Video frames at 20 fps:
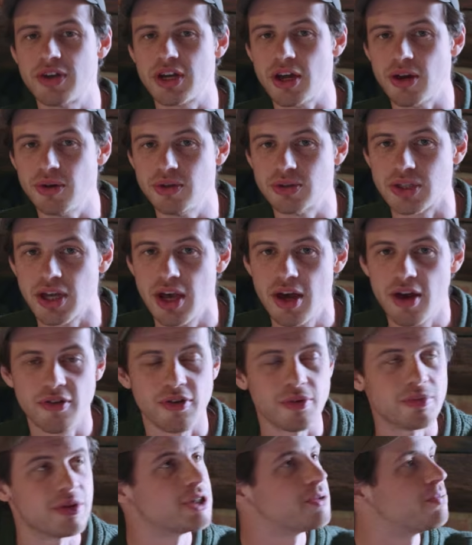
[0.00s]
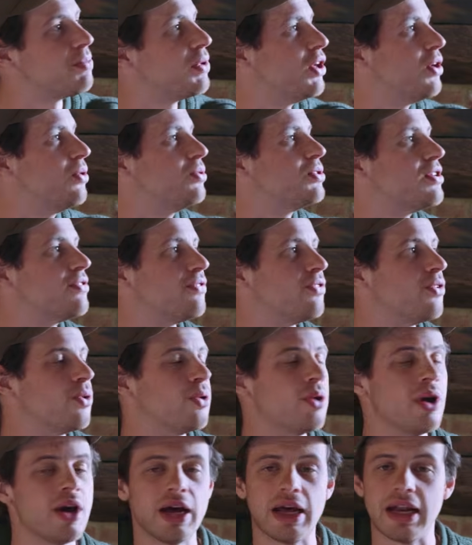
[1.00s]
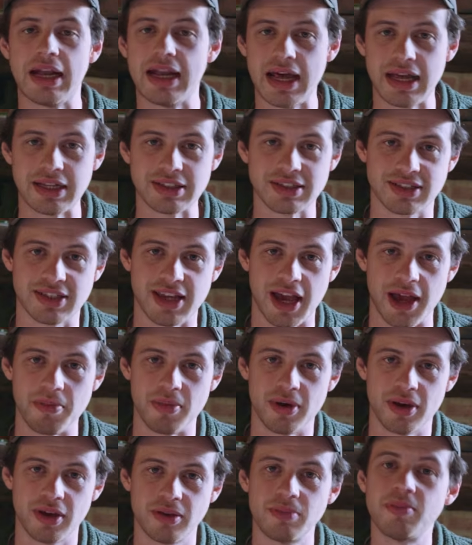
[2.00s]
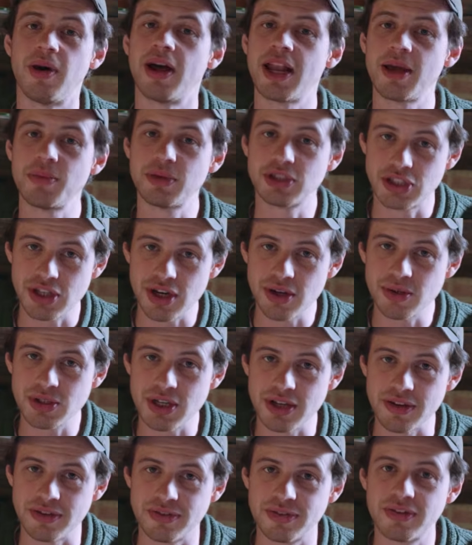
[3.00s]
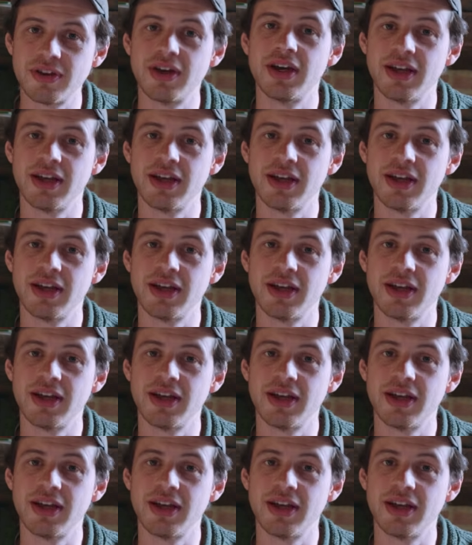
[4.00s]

videos from this beautiful landscape. My name is Joseph.